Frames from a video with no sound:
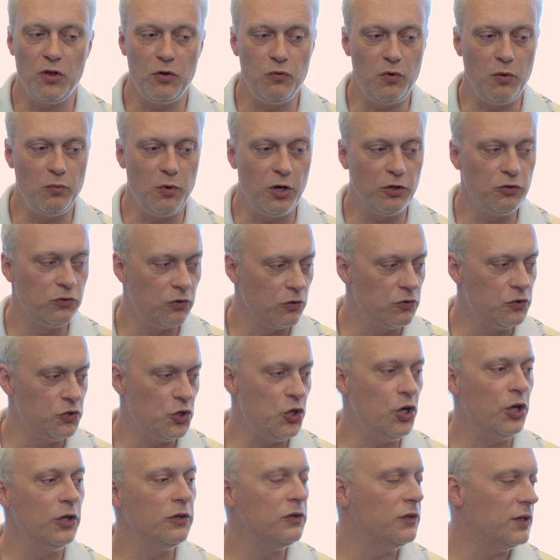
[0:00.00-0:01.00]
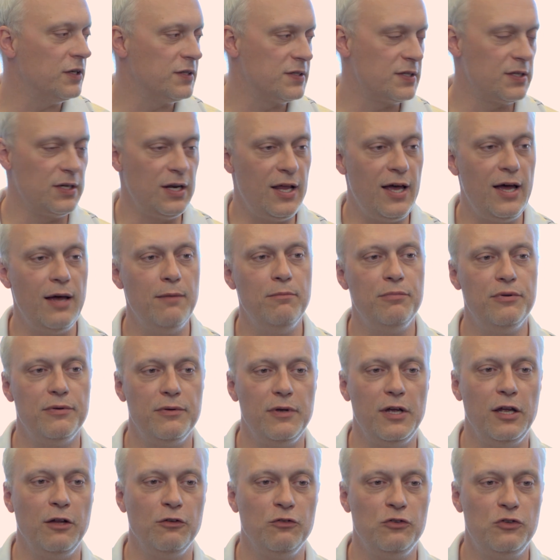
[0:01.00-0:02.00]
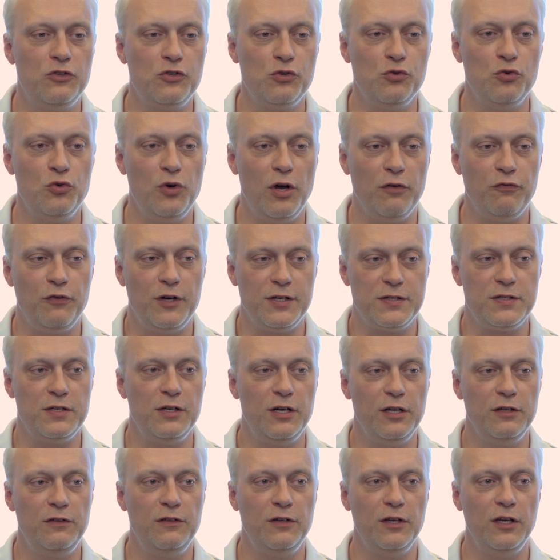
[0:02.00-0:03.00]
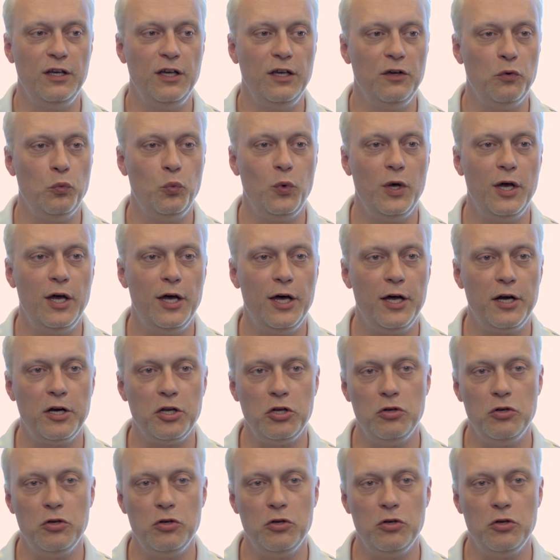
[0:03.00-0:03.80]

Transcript: We want to turn this lab into a facility where